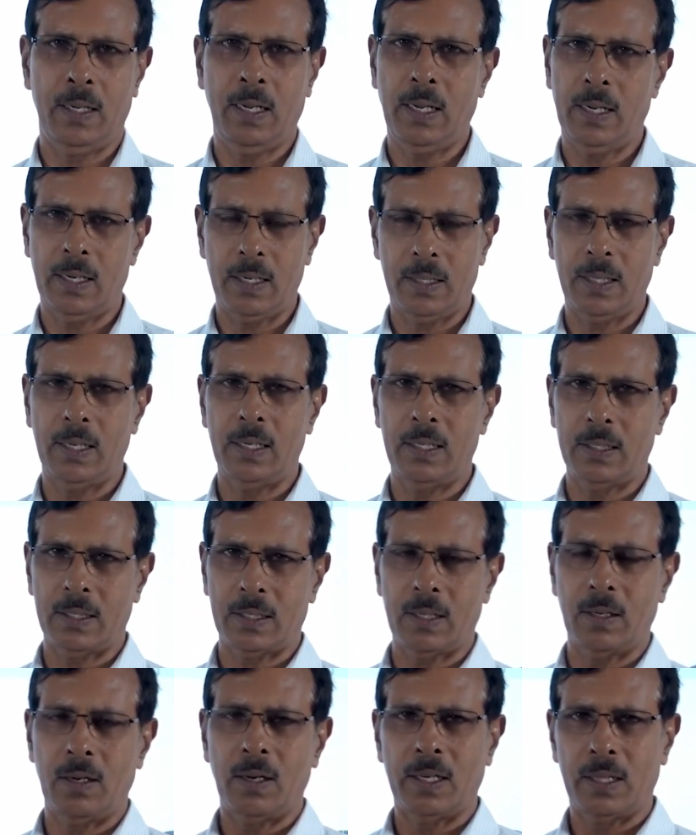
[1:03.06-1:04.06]
and that is
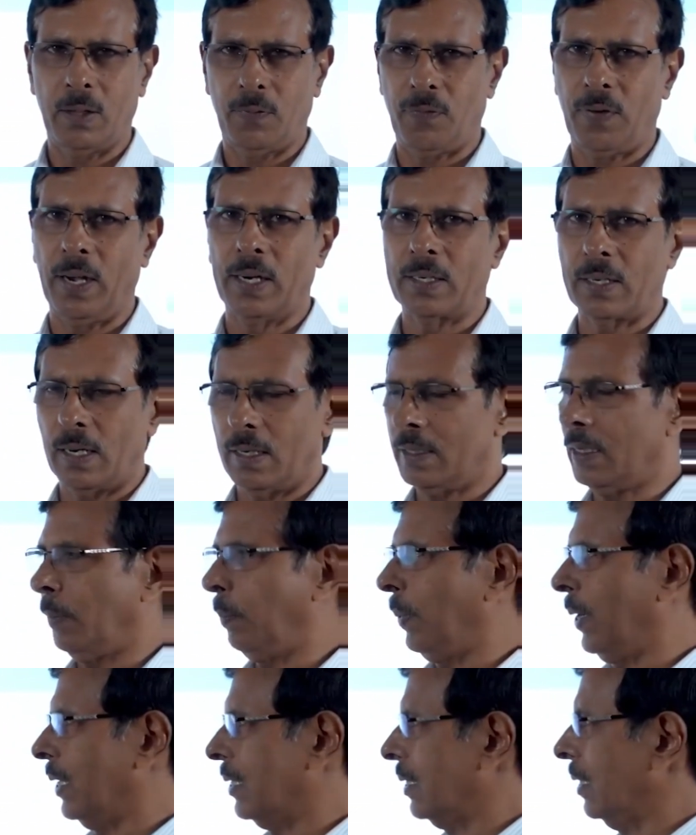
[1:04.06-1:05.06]
called the functional
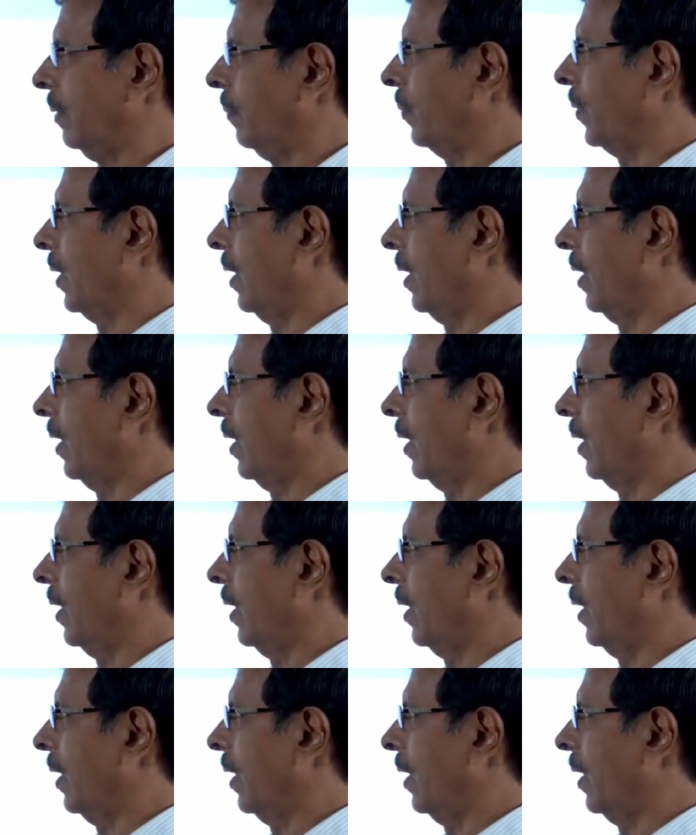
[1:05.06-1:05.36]
separation.